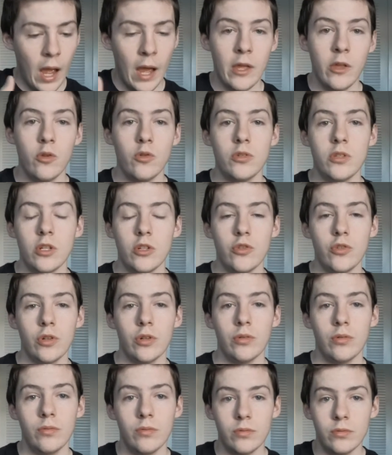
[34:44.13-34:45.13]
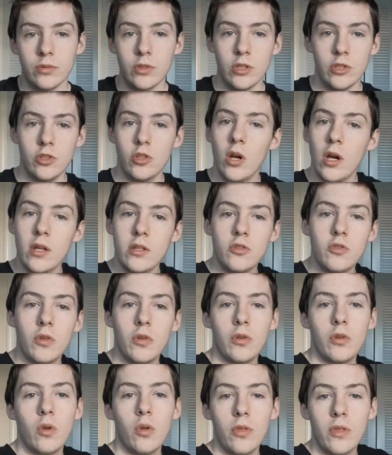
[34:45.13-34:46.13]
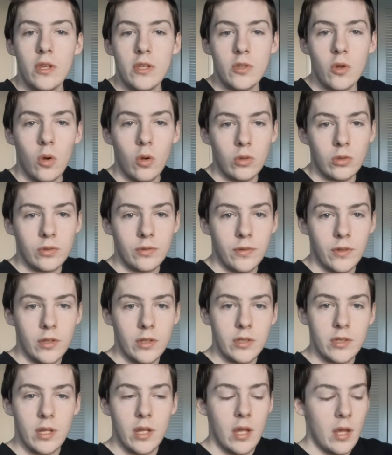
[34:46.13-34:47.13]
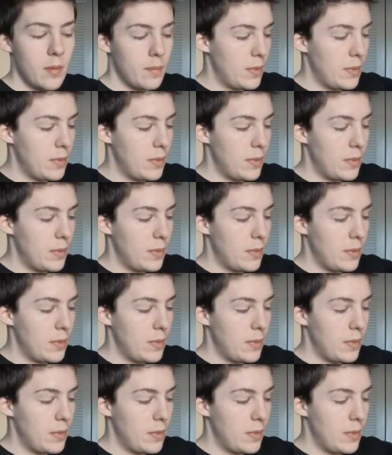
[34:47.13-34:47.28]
used a drill to try drilling these holes first,